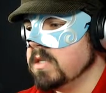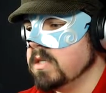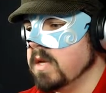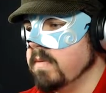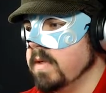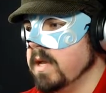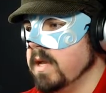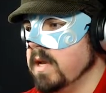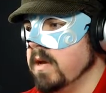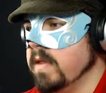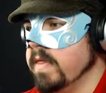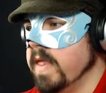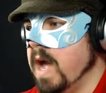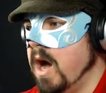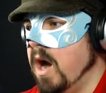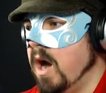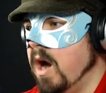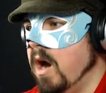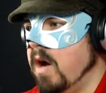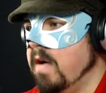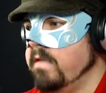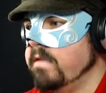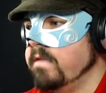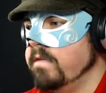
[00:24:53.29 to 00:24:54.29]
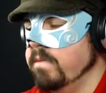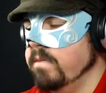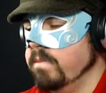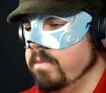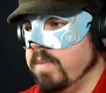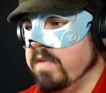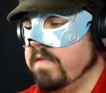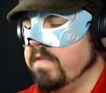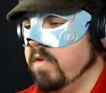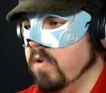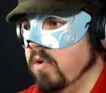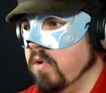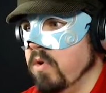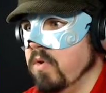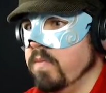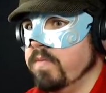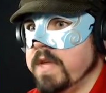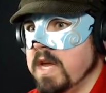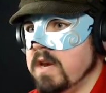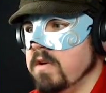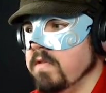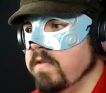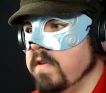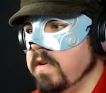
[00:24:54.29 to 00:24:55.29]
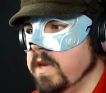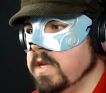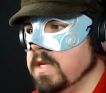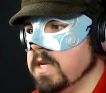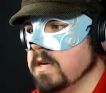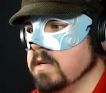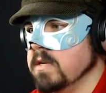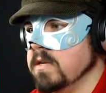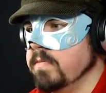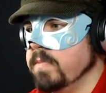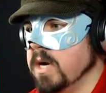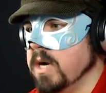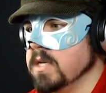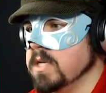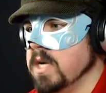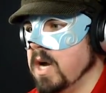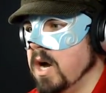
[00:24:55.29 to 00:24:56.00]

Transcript: Something like that, before 10 or 15 seconds have passed